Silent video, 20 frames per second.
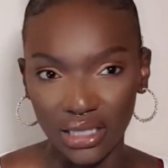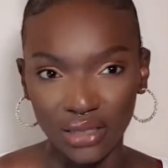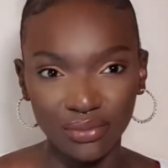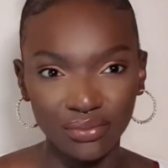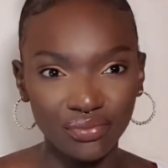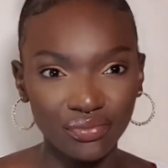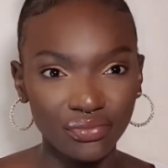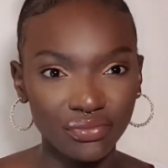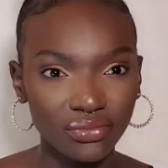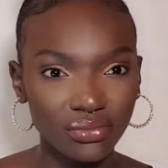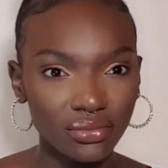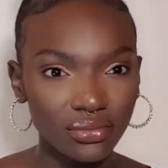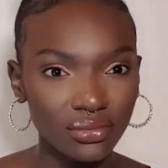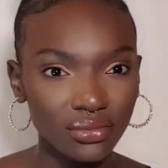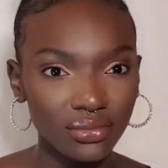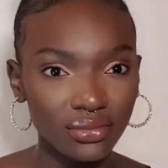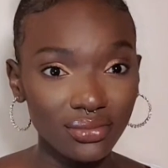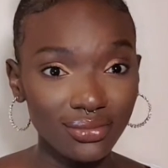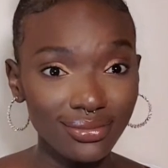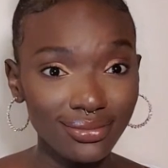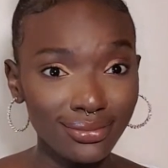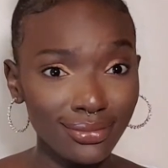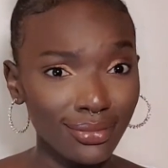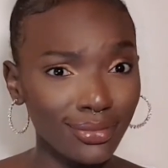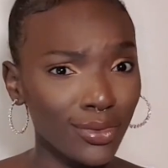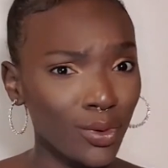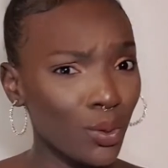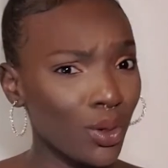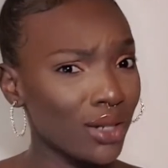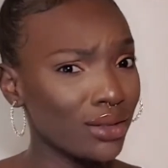in.
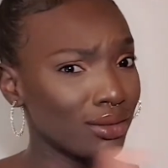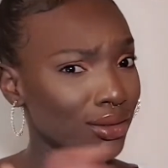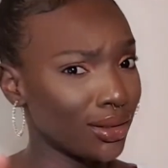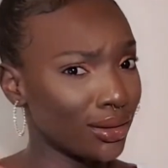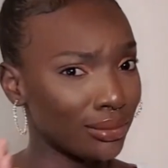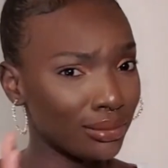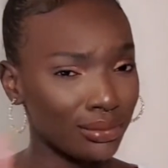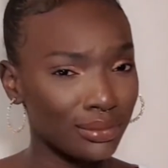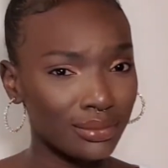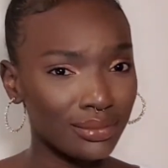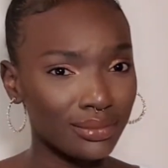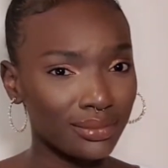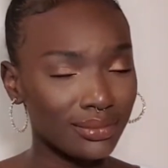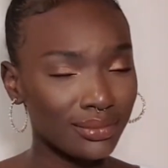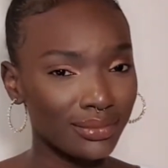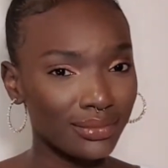Well done.